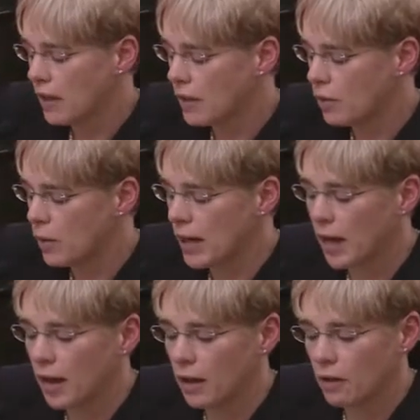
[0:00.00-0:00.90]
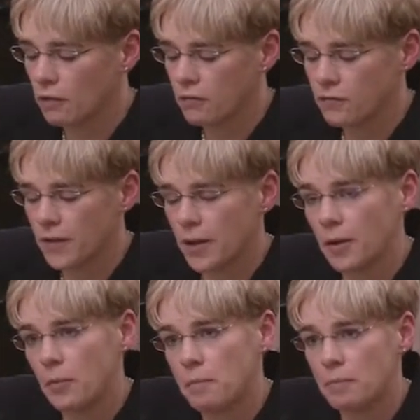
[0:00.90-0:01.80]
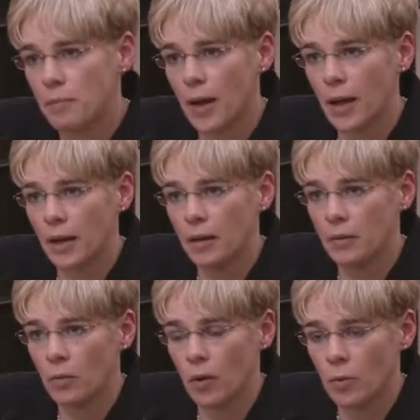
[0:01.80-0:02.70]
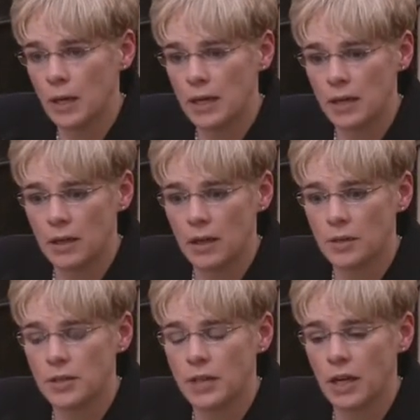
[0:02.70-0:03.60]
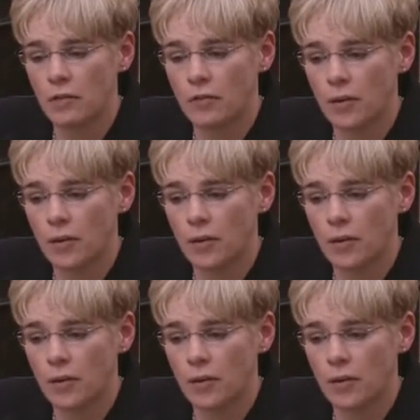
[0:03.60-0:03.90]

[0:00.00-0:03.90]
I think we have, by what we understand